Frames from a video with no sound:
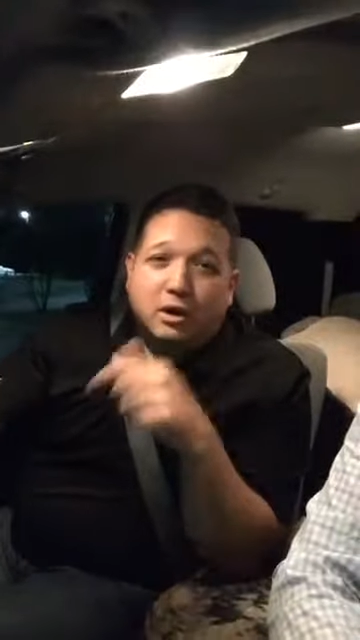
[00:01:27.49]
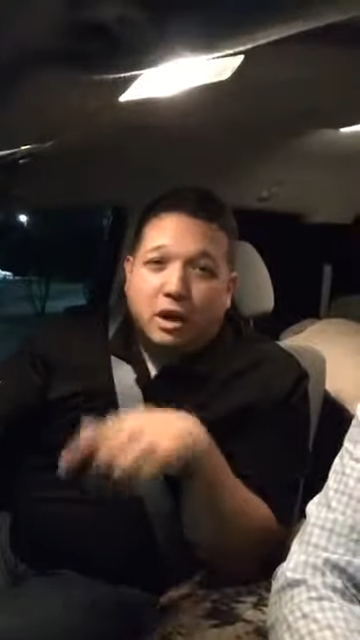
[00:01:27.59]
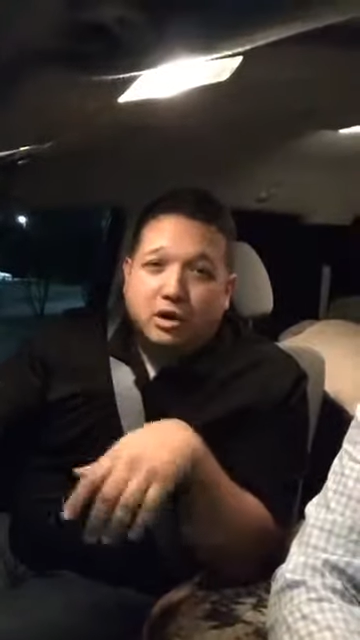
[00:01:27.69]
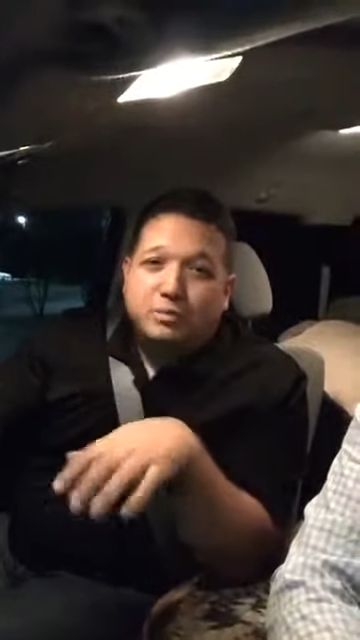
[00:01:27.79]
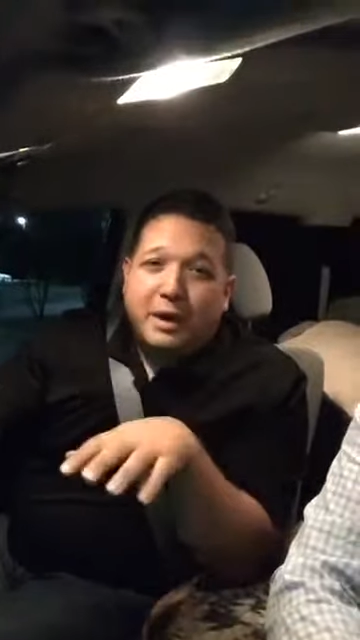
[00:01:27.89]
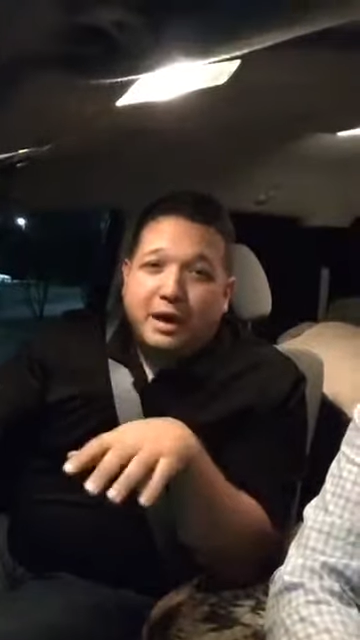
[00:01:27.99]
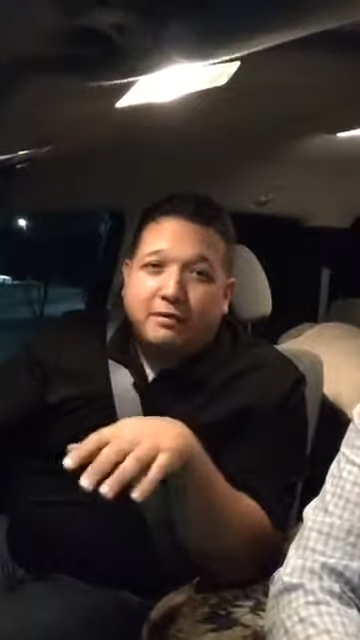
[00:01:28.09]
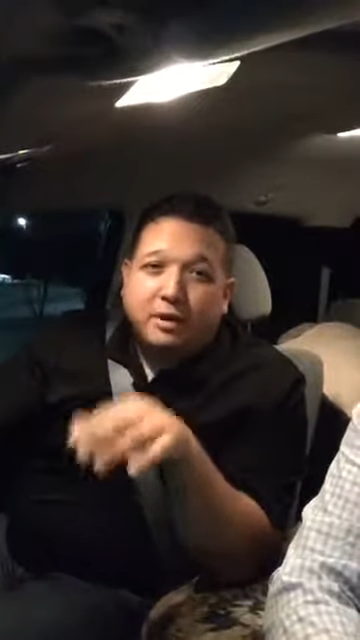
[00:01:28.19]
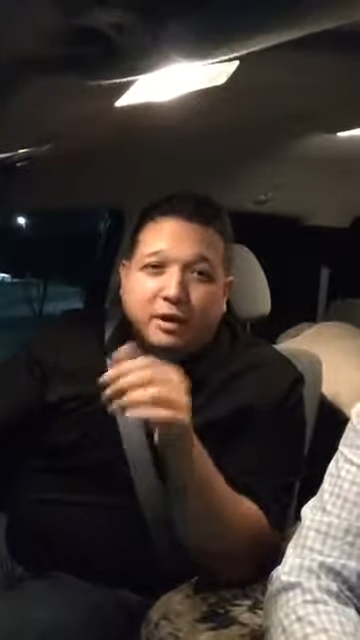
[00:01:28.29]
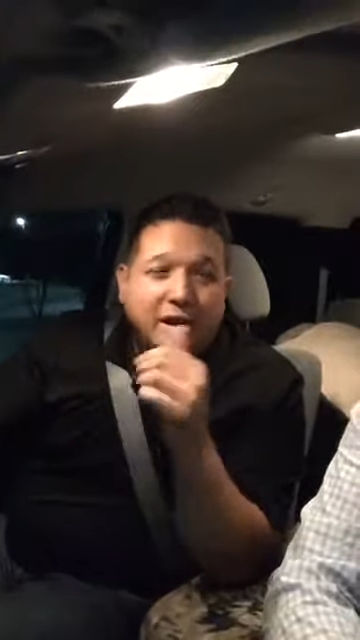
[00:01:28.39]
Launchpad if
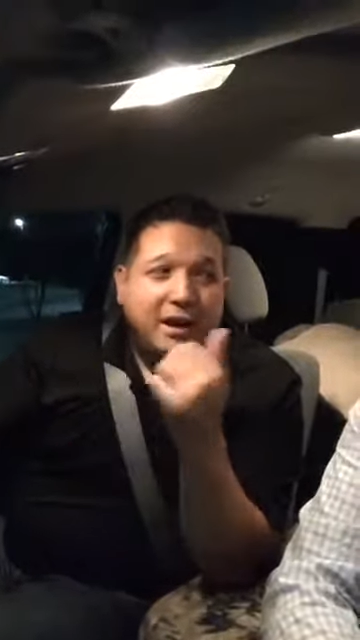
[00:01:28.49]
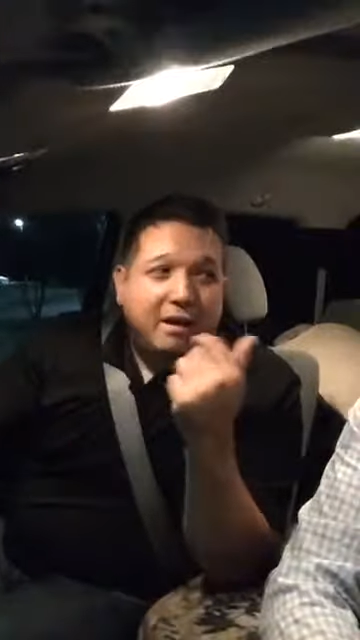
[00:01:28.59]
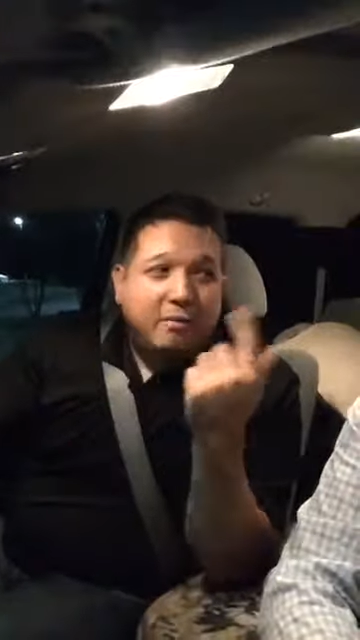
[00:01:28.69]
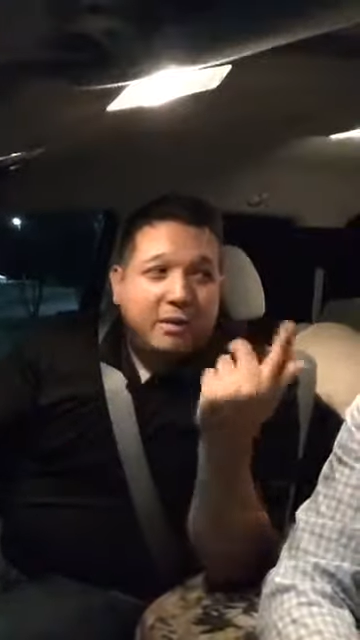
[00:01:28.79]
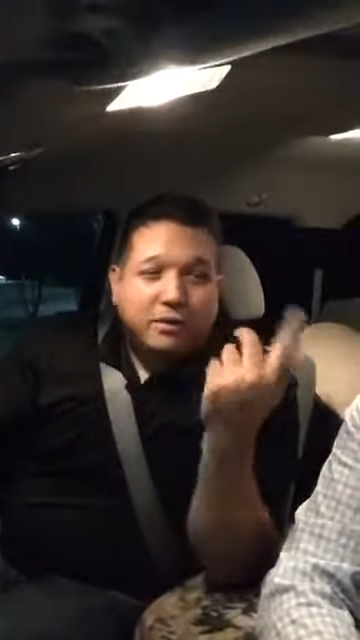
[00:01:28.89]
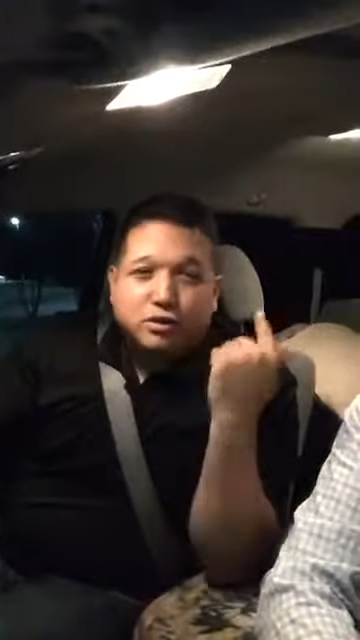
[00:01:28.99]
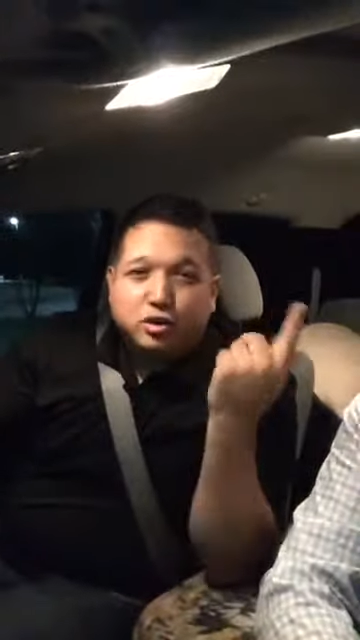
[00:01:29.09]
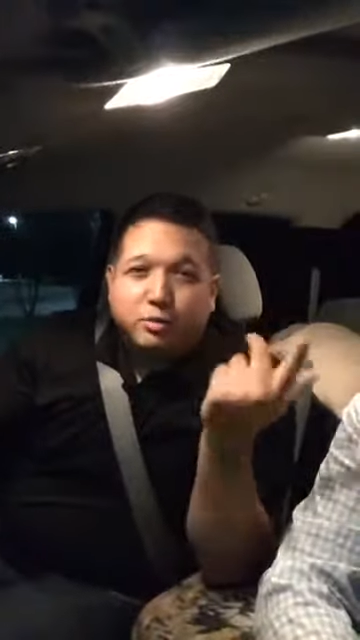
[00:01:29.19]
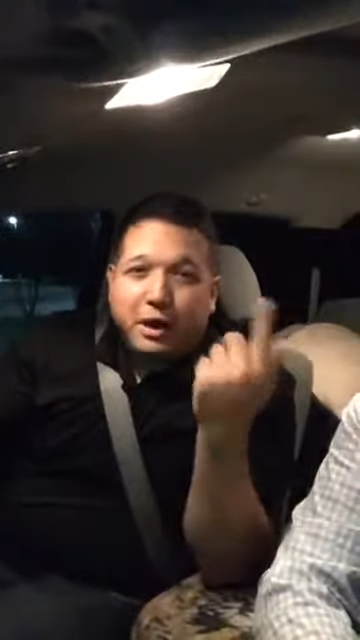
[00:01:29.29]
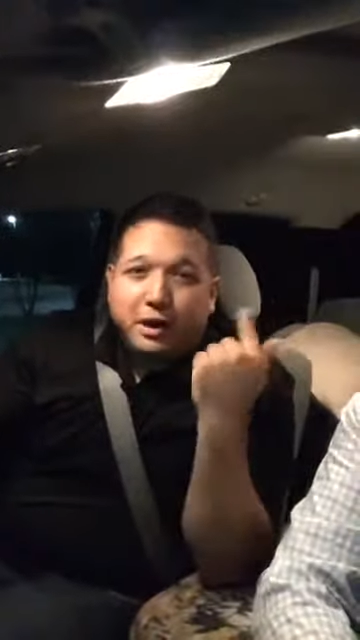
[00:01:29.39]
you look it up. And there's
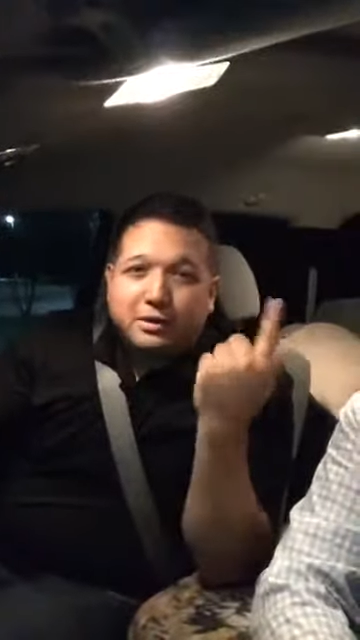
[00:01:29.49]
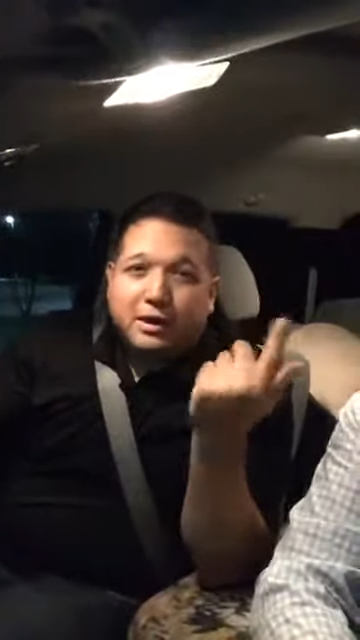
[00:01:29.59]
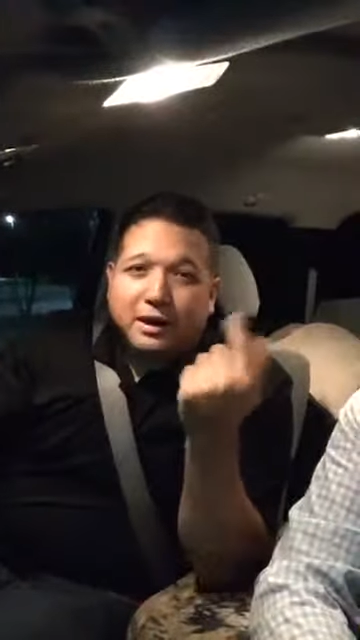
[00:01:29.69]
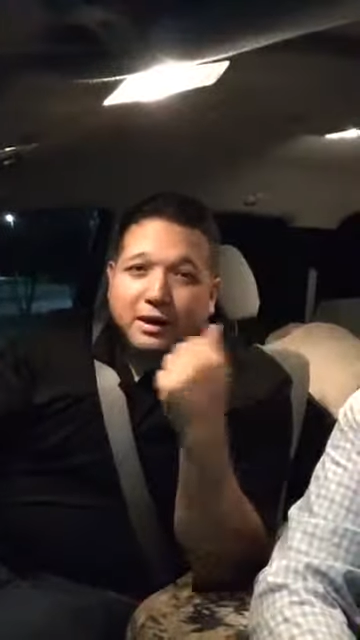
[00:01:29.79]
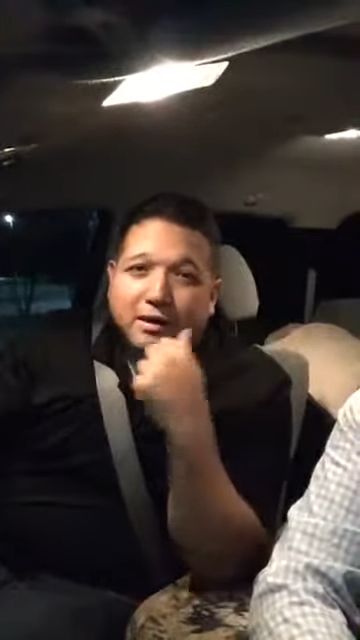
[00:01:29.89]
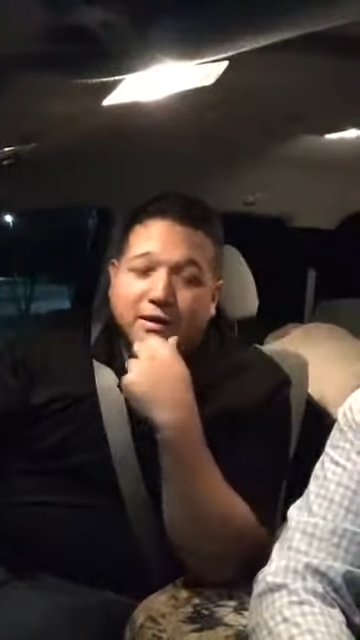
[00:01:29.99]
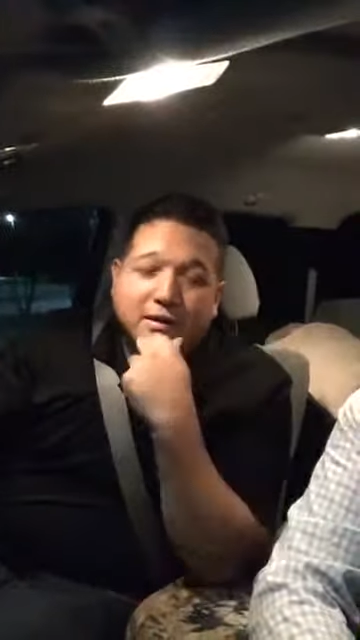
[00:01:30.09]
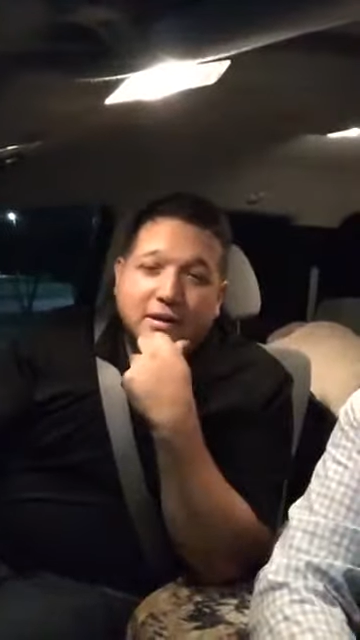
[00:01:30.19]
two ponds right here.